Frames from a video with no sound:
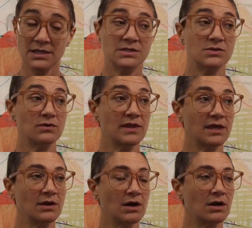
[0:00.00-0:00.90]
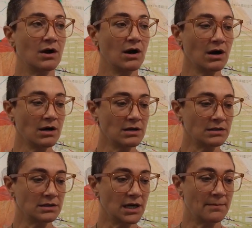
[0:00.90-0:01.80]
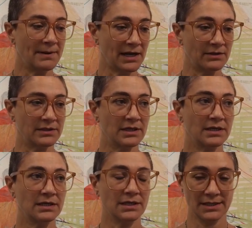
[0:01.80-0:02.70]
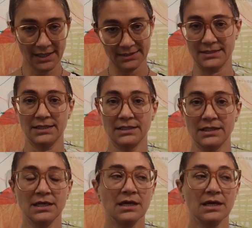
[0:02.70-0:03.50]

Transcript: So they are all about connecting.